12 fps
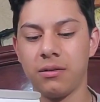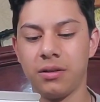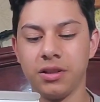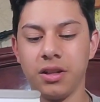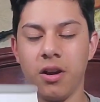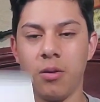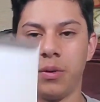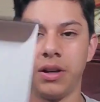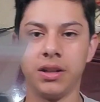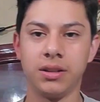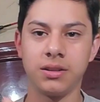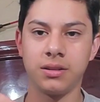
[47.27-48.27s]
once you open
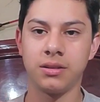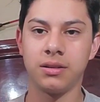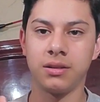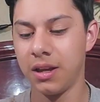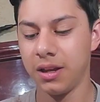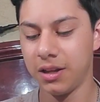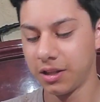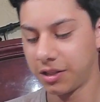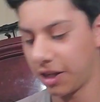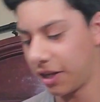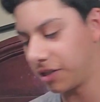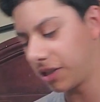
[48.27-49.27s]
it, it
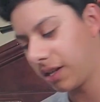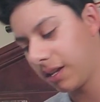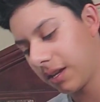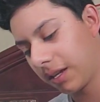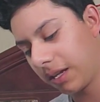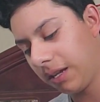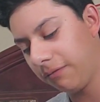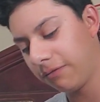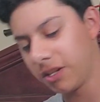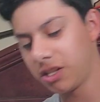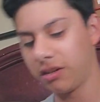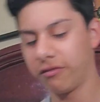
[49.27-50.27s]
says keep
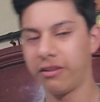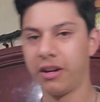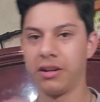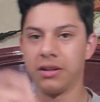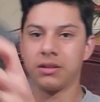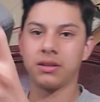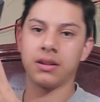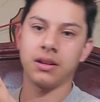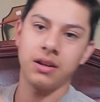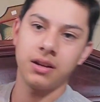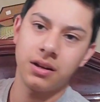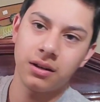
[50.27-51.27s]
fishing fun
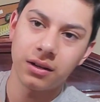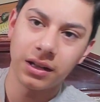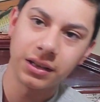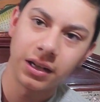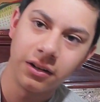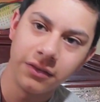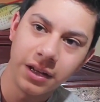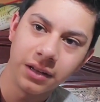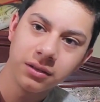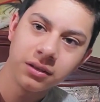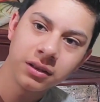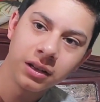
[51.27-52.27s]
right there on
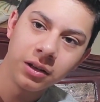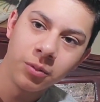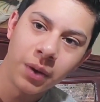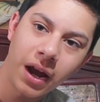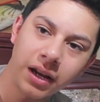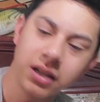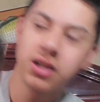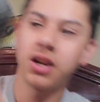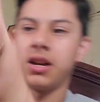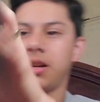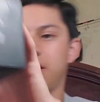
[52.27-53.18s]
that the little package.